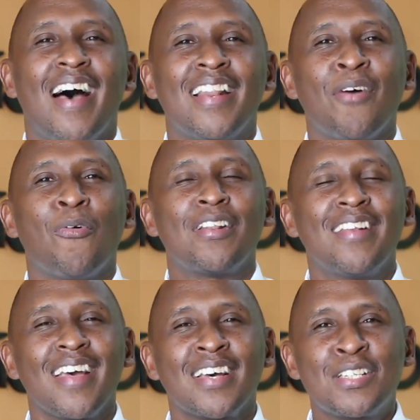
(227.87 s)
and they want
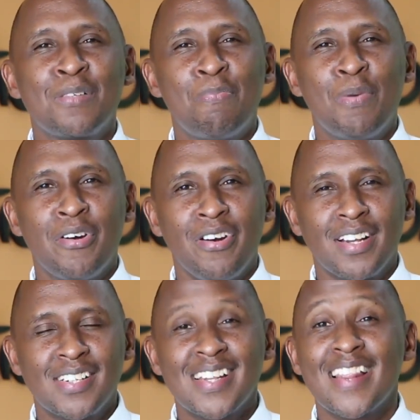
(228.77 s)
the
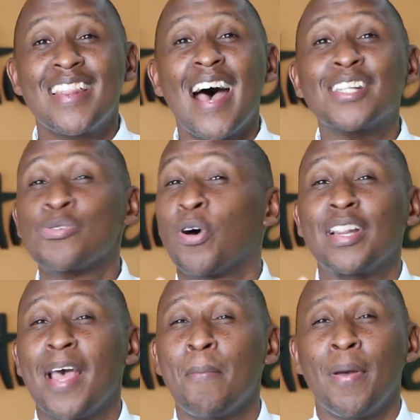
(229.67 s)
experience. That's
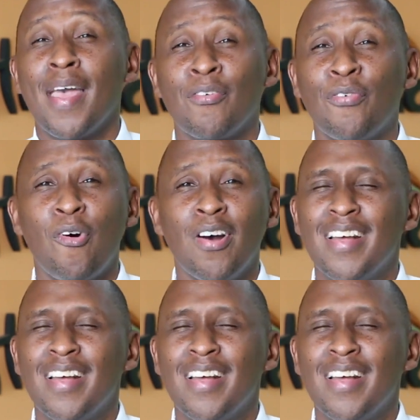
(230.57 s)
what they're paying for.